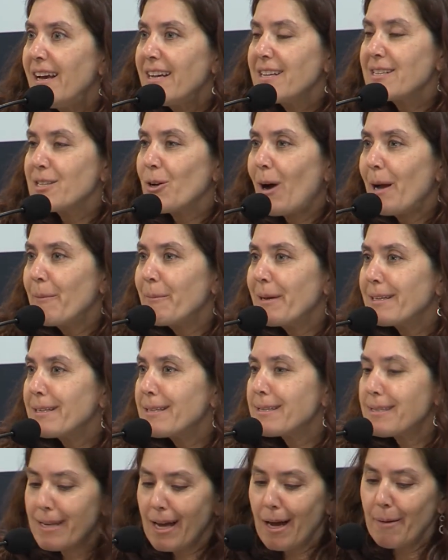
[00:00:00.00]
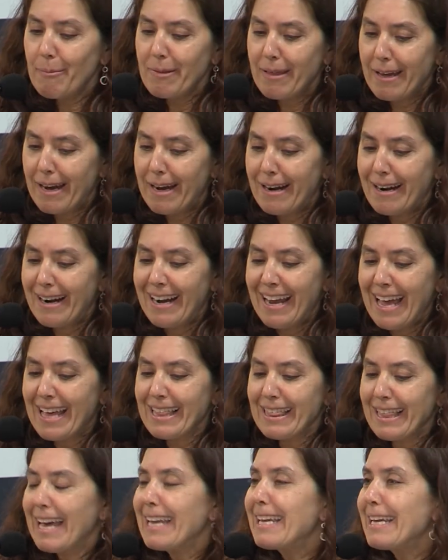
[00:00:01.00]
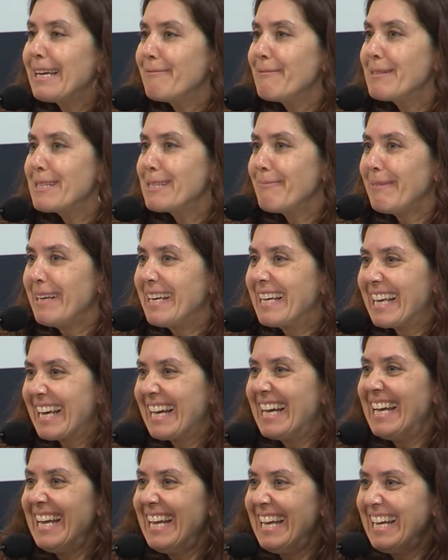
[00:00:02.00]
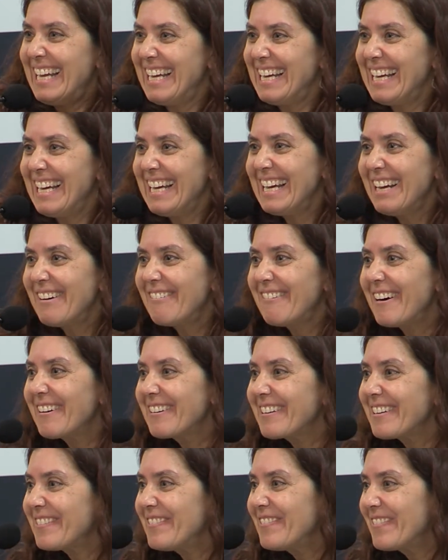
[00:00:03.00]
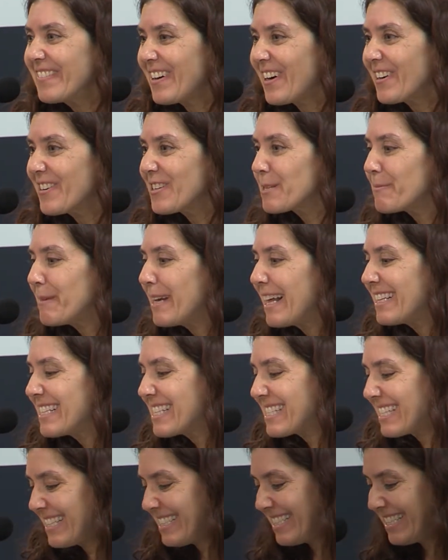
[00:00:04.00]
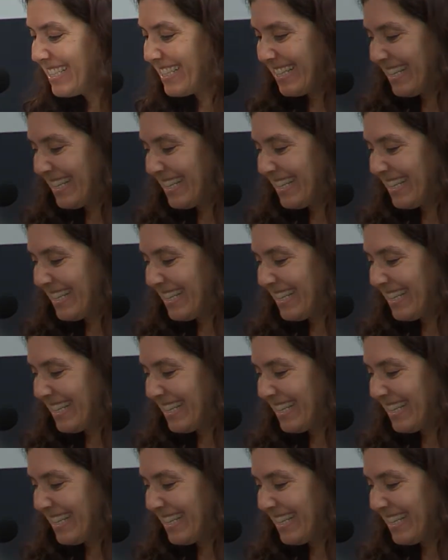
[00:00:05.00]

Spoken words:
so I'm going to stop there and let him speak. Welcome, Congressman Ellison.